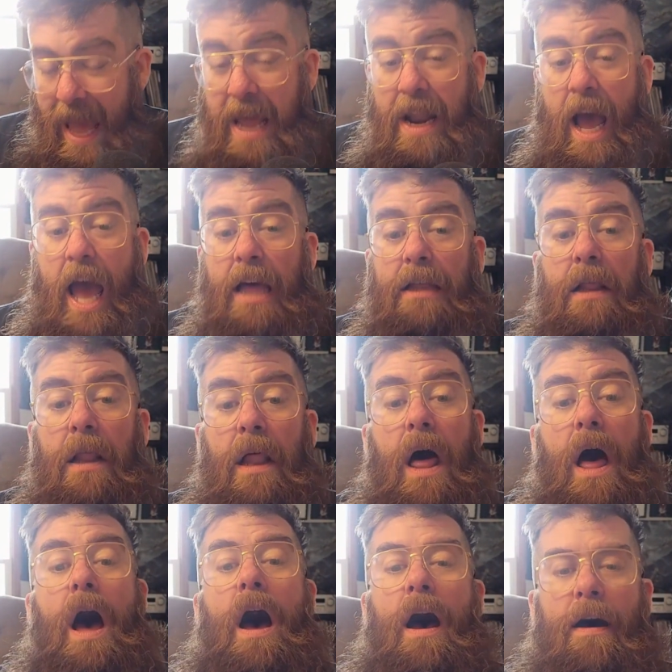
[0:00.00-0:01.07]
And I
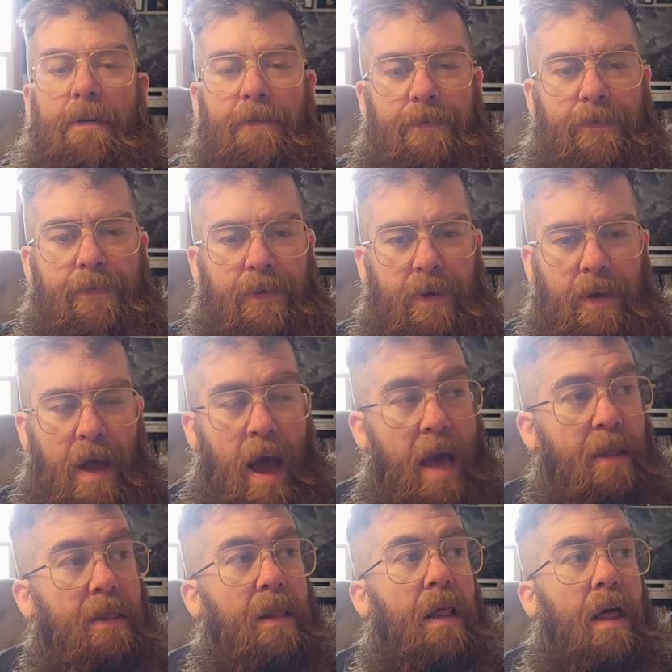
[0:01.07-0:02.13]
love,
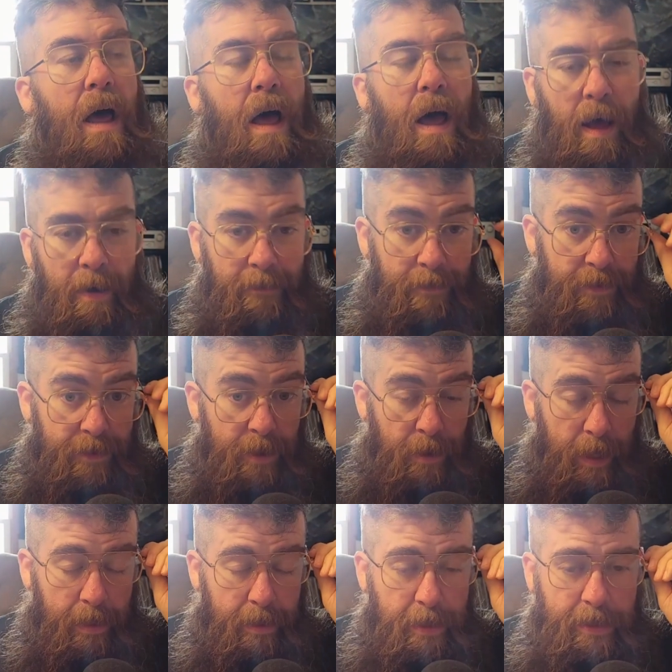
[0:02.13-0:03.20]
so
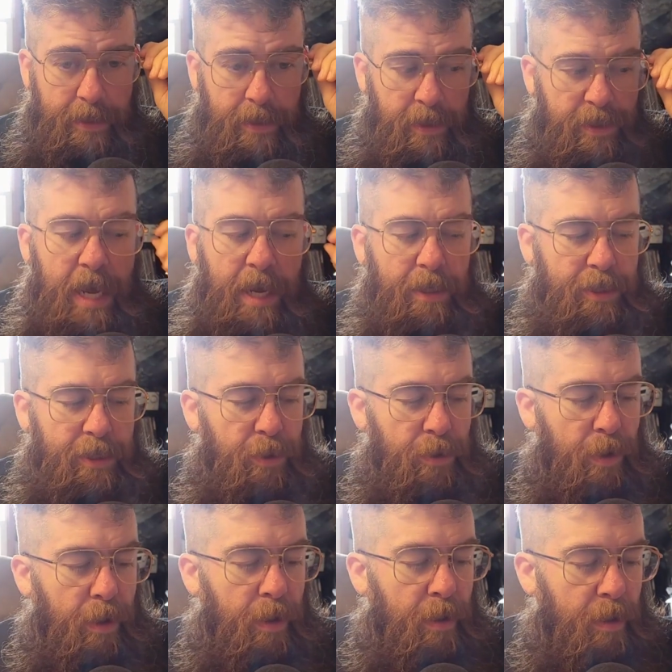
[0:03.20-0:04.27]
like this could take us to
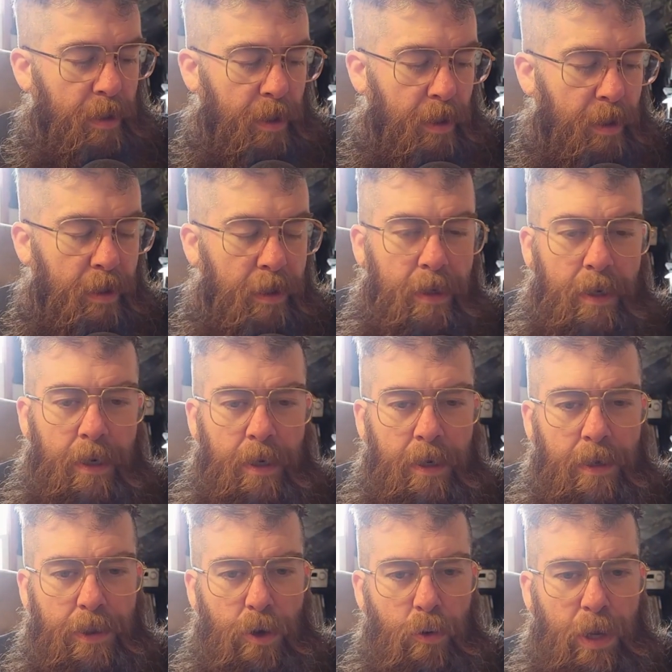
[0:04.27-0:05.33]
the
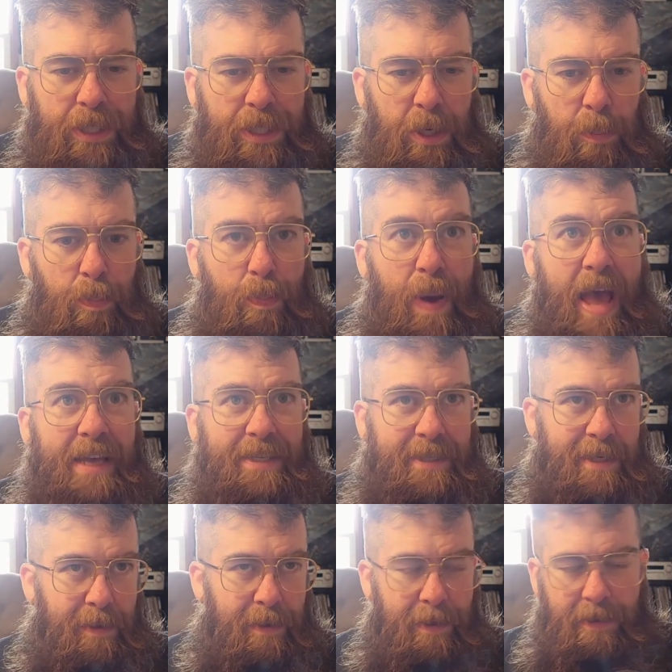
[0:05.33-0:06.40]
recent
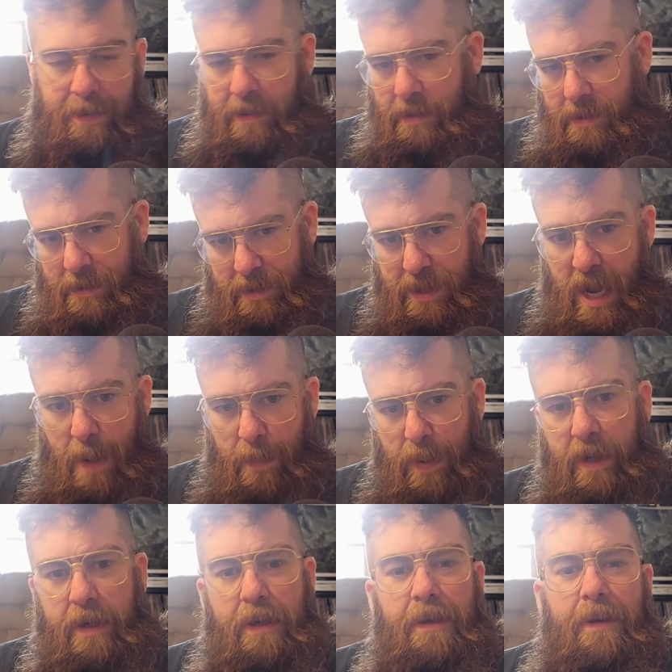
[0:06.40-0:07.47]
pestilence
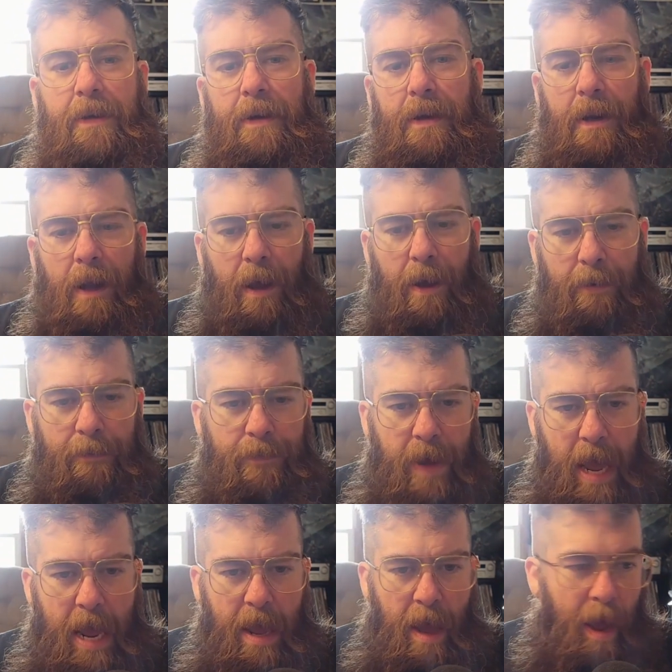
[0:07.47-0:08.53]
topic of
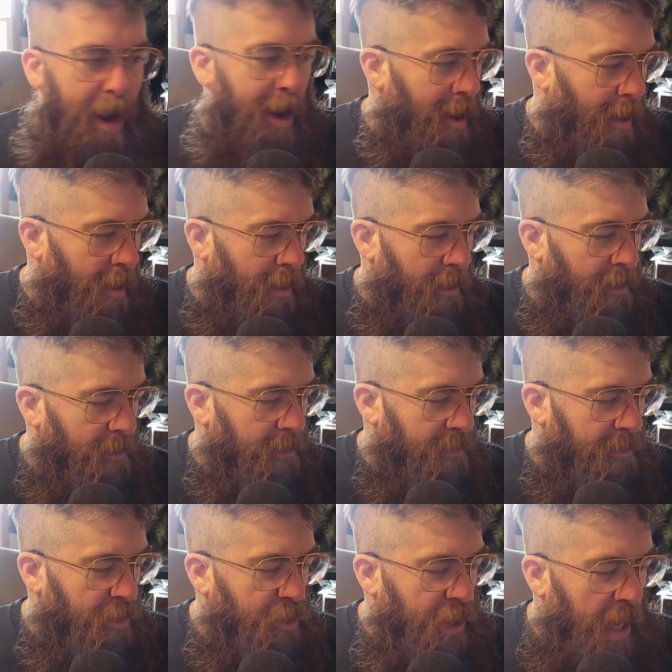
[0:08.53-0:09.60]
AI art
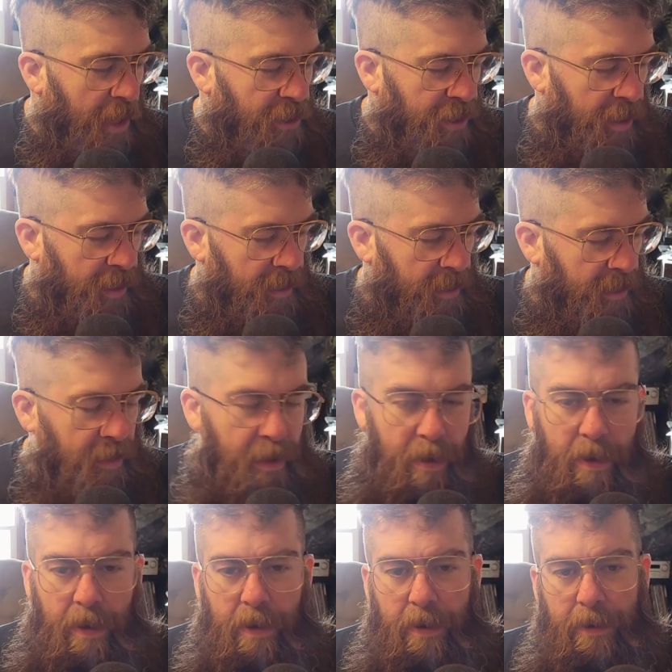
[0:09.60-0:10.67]
changing
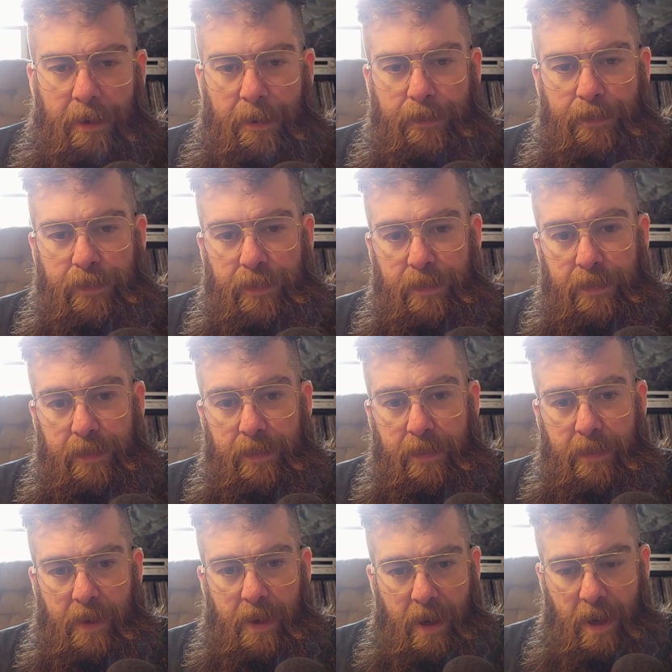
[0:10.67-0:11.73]

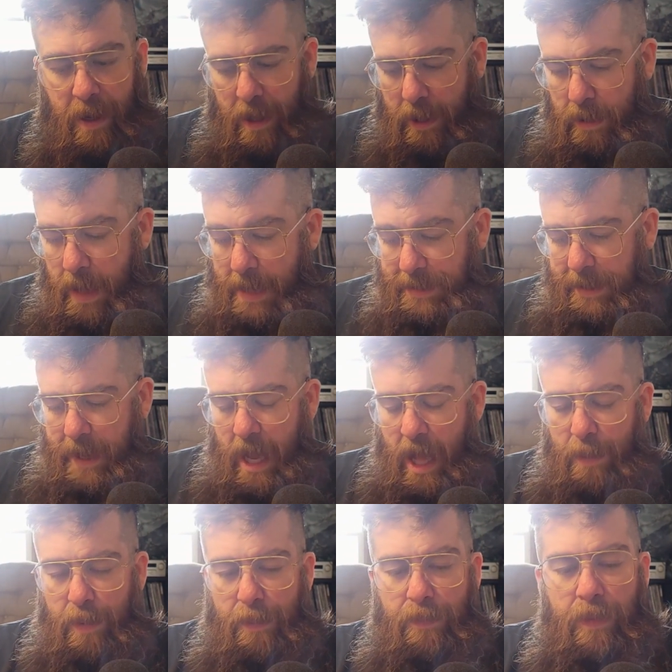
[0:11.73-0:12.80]
a classic
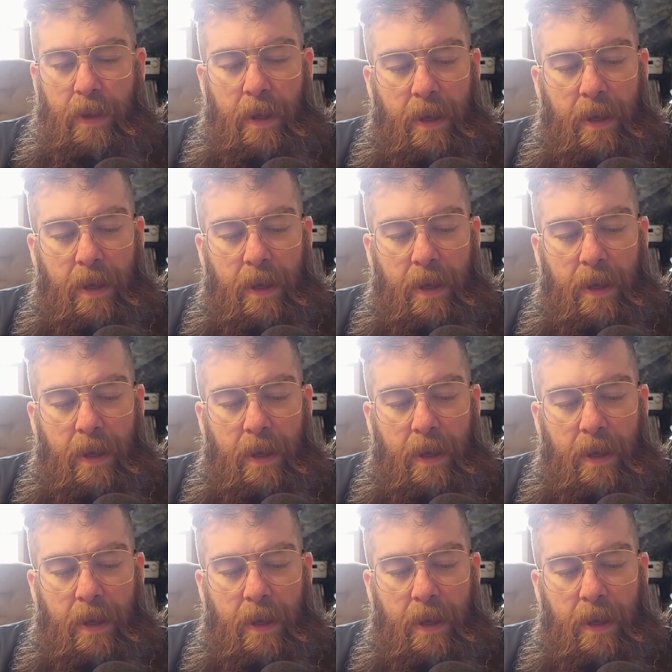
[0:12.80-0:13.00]
album.